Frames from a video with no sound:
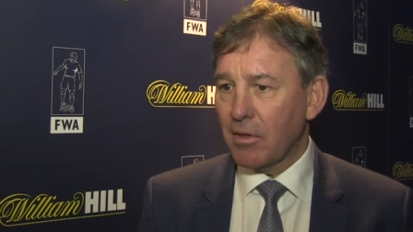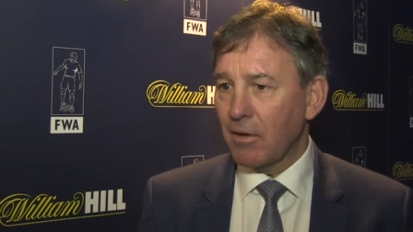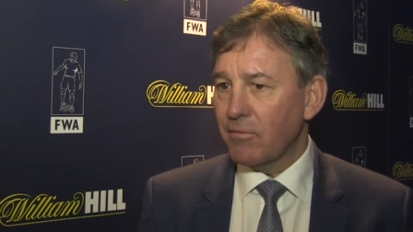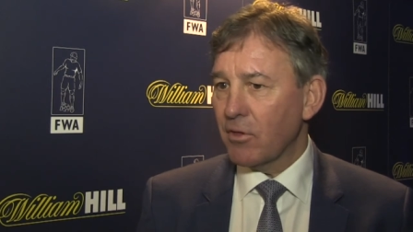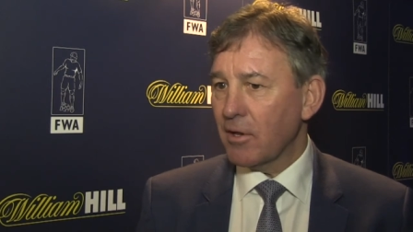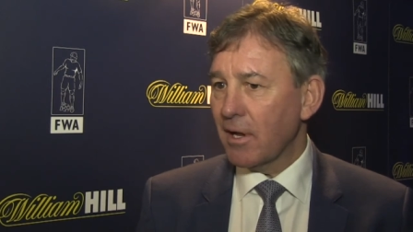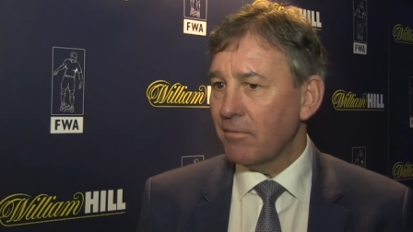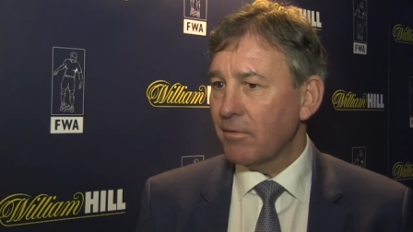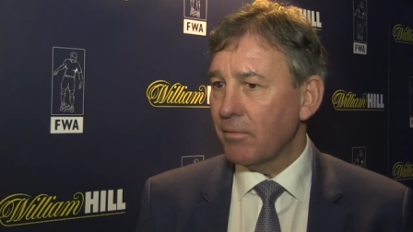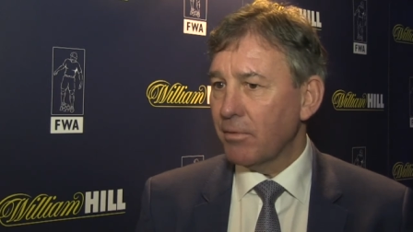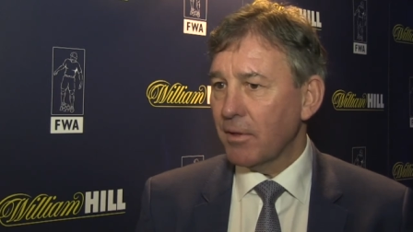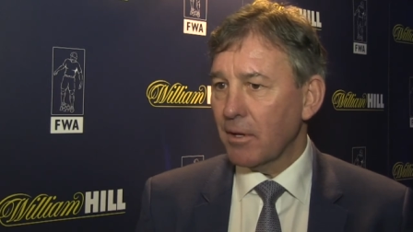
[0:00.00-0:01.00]
gives it
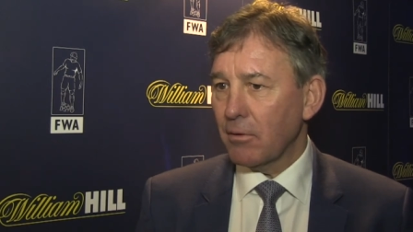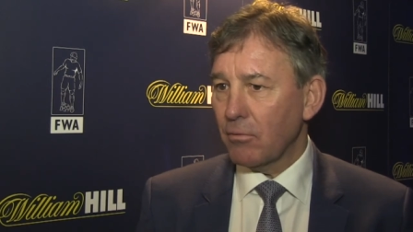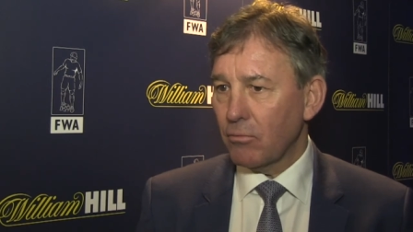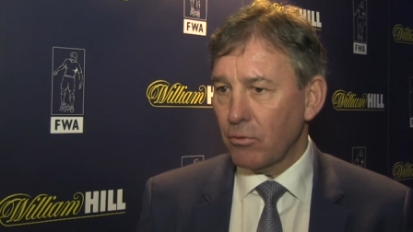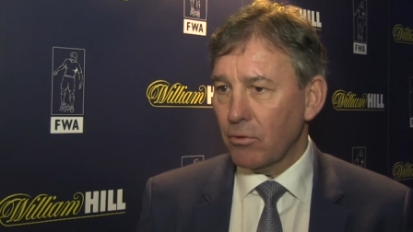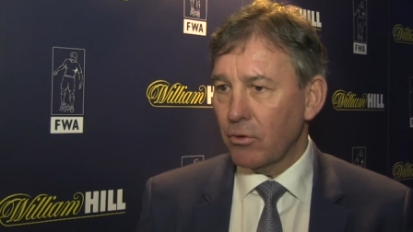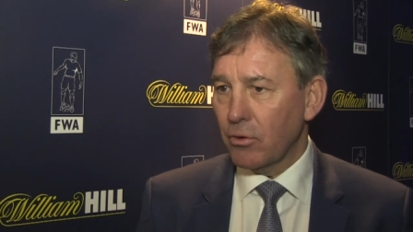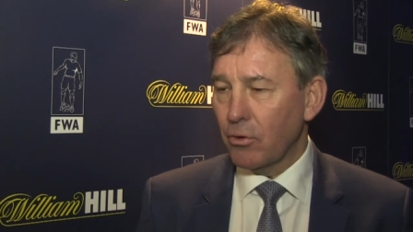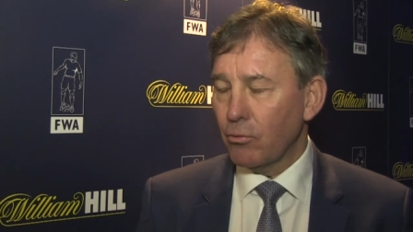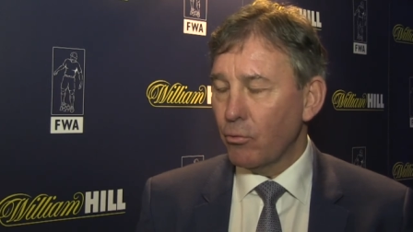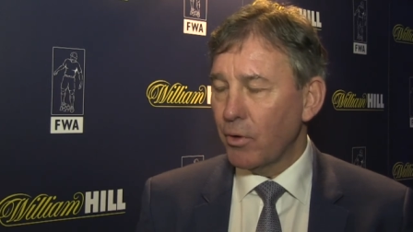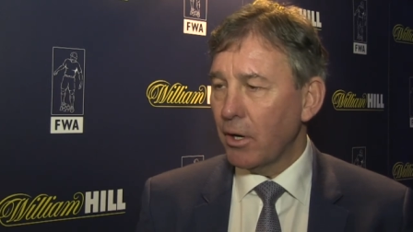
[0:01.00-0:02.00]
everything, you
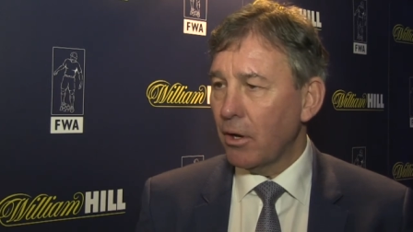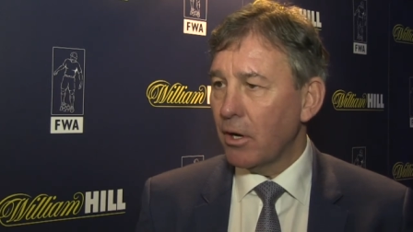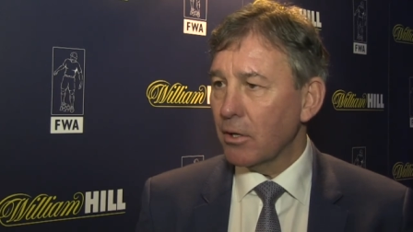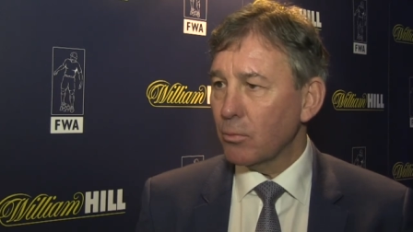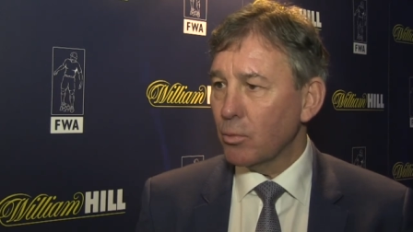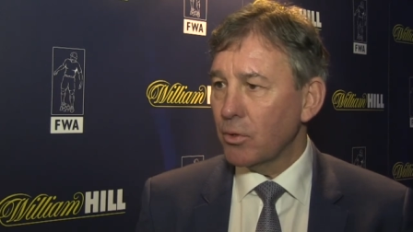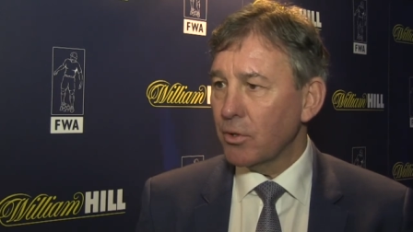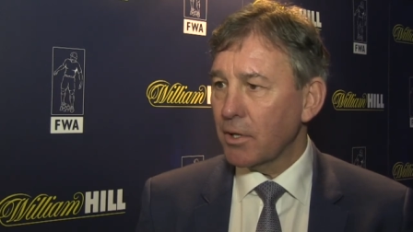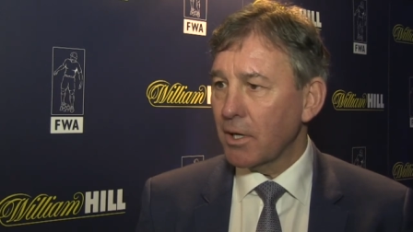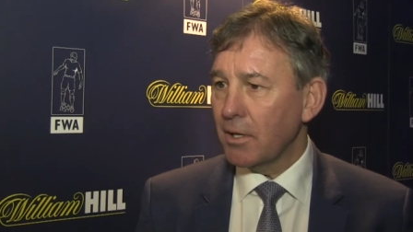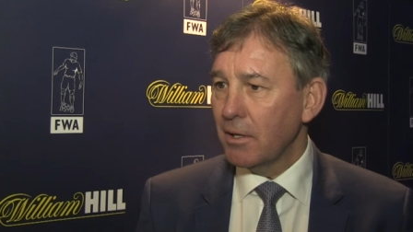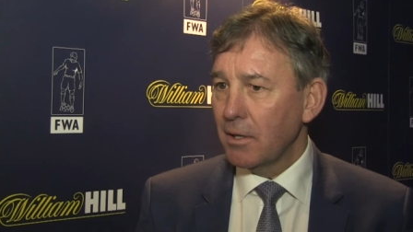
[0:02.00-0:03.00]
know, real hard
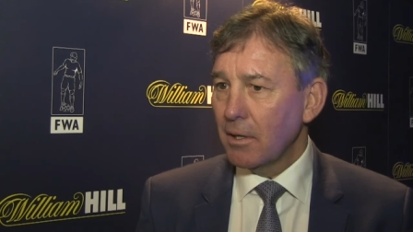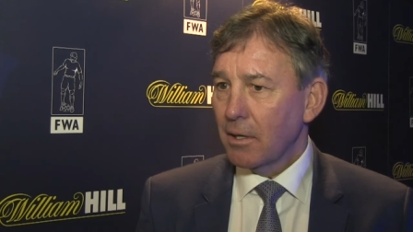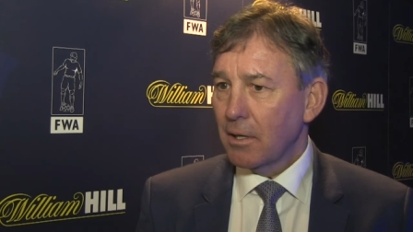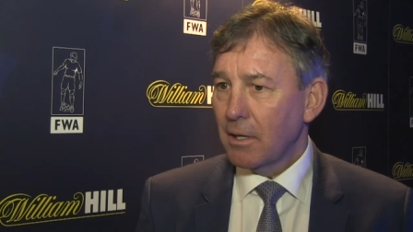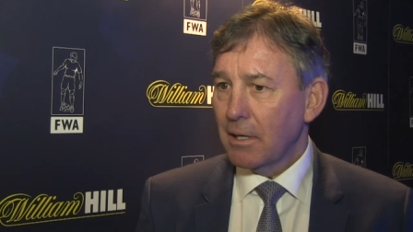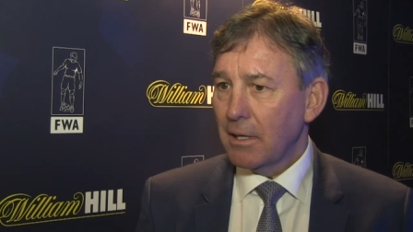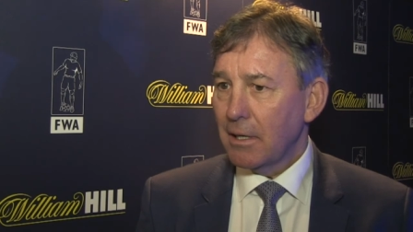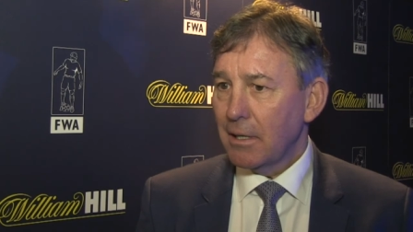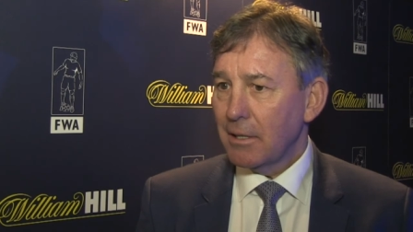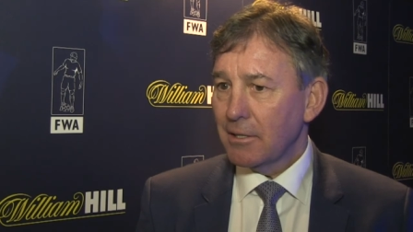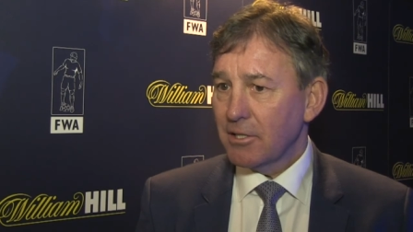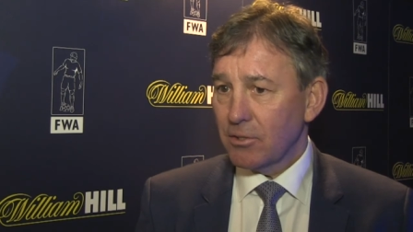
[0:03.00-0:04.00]
worker,
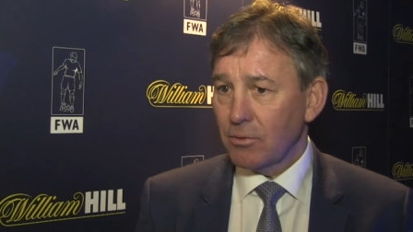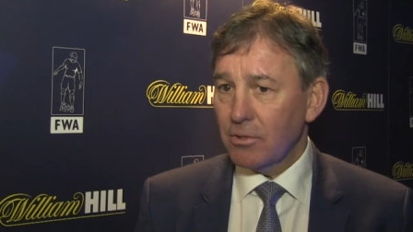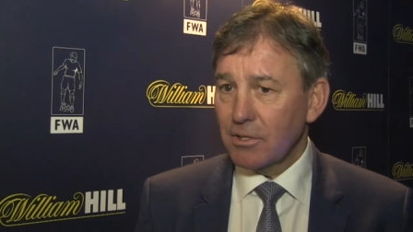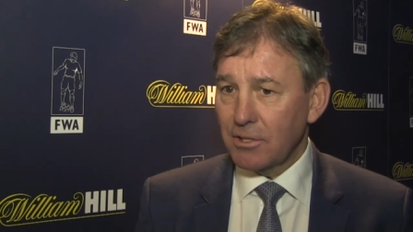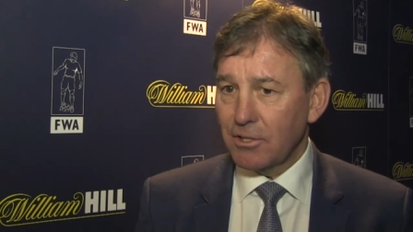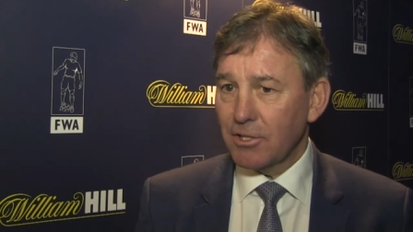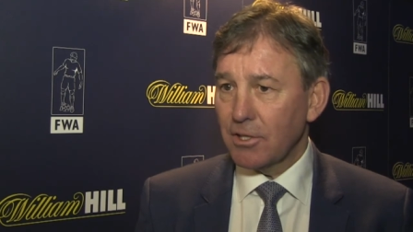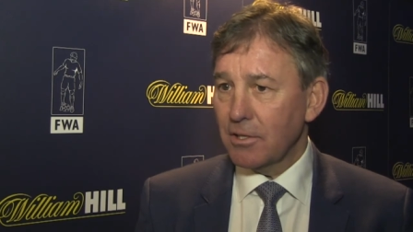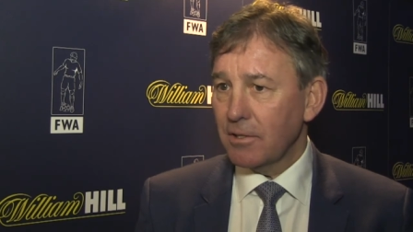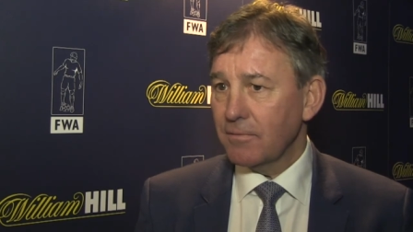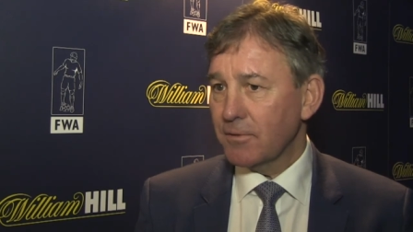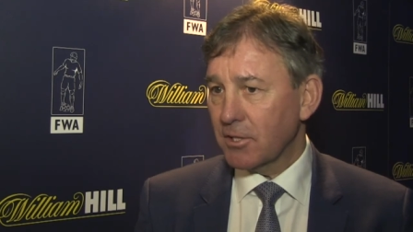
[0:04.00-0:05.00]
and so
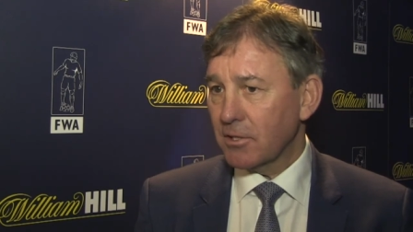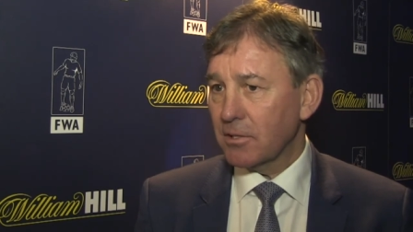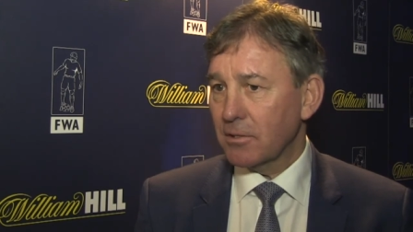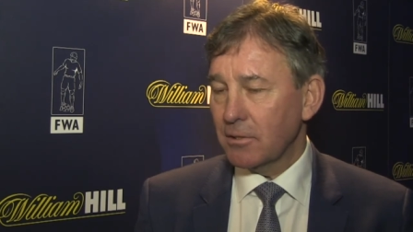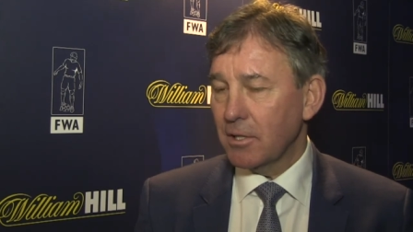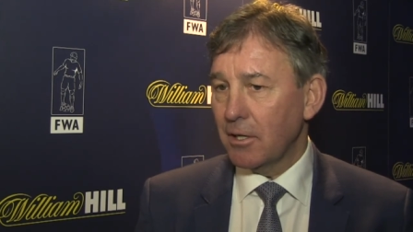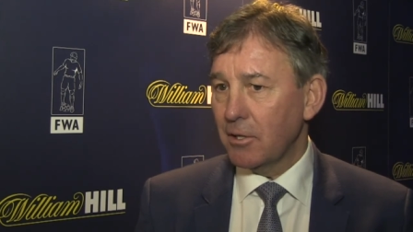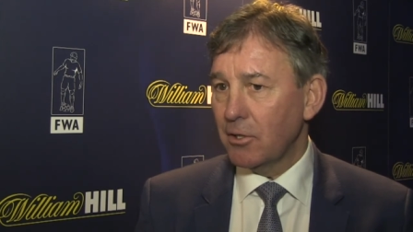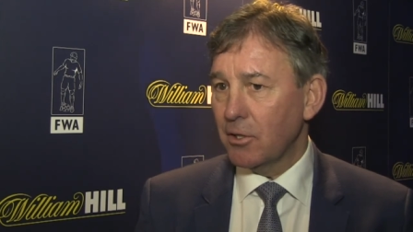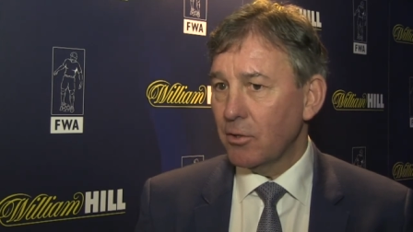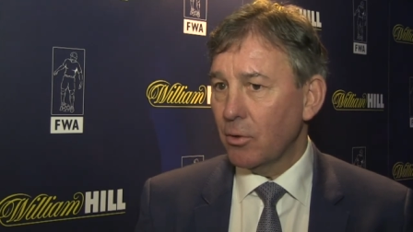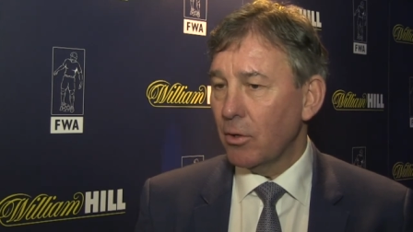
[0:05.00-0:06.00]
deserves,
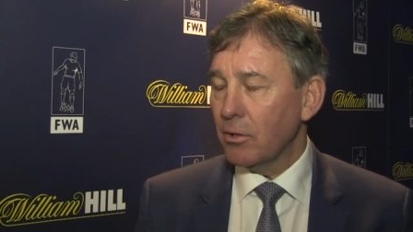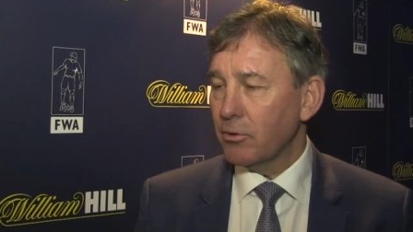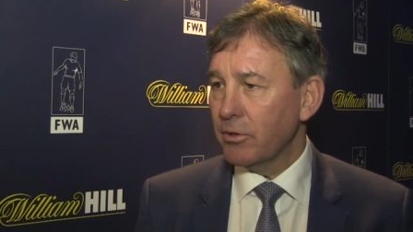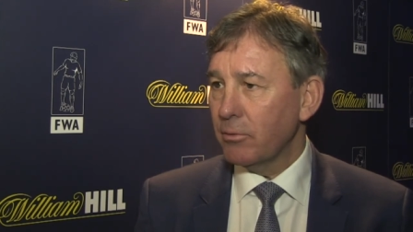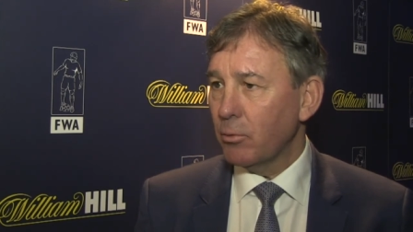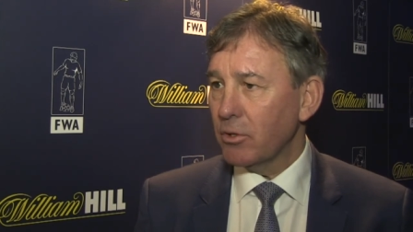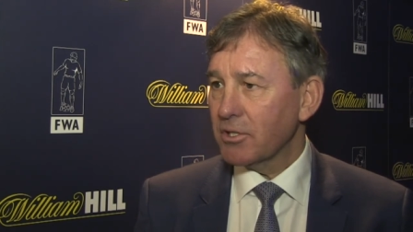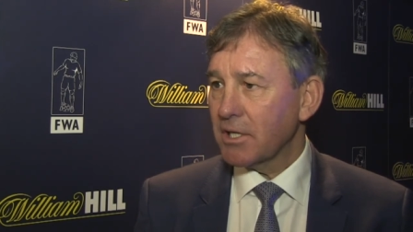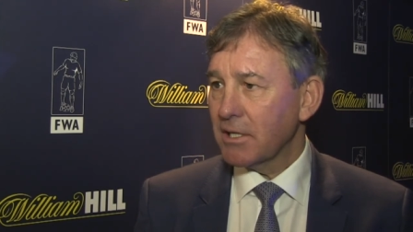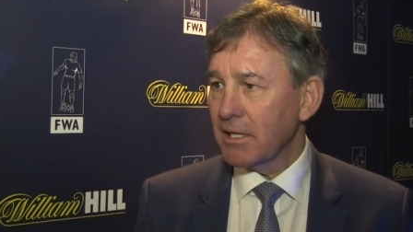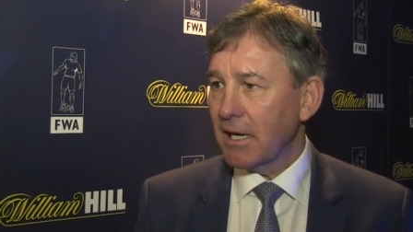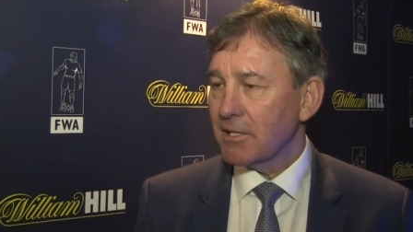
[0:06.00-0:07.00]
you know, all the rewards
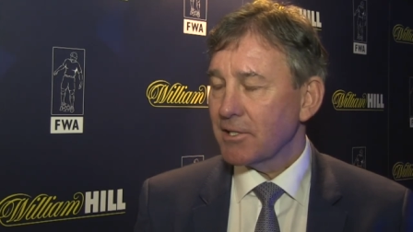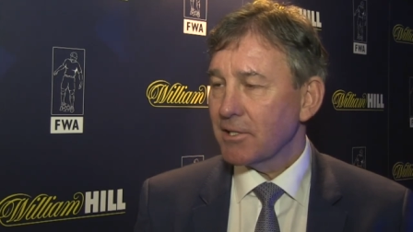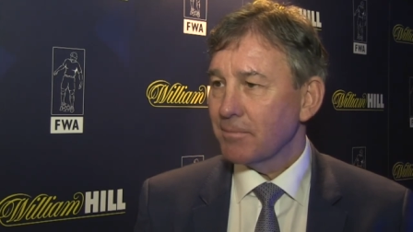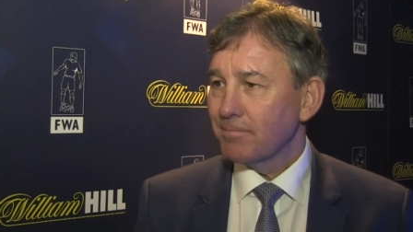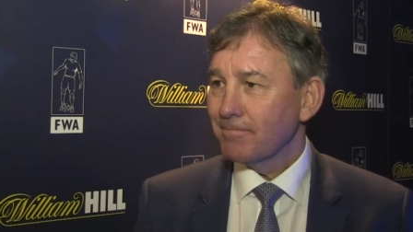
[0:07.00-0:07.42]
that he gets.